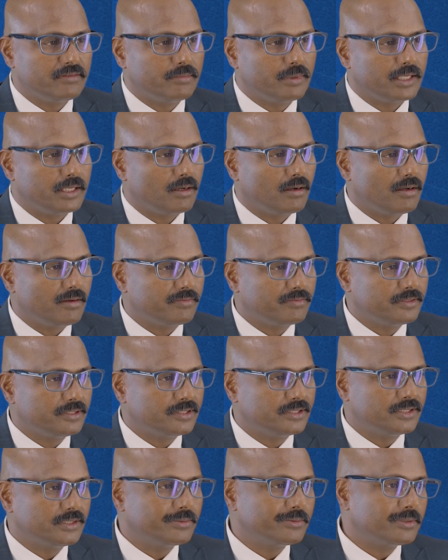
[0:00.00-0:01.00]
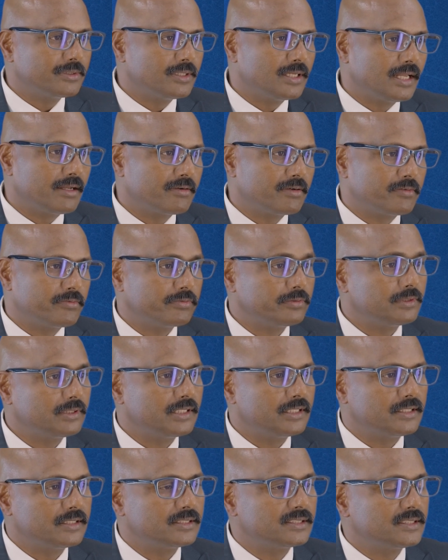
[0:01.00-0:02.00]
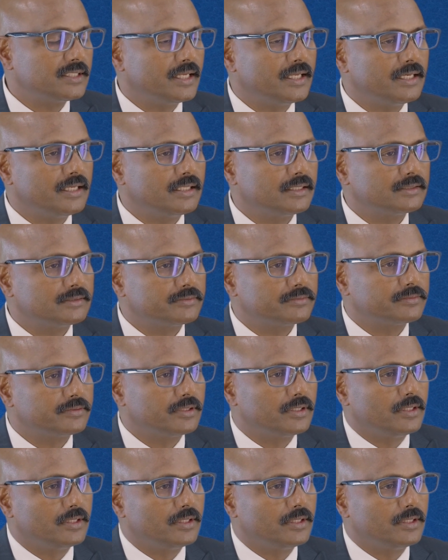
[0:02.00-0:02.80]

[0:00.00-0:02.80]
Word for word: my office, you would have a full understanding of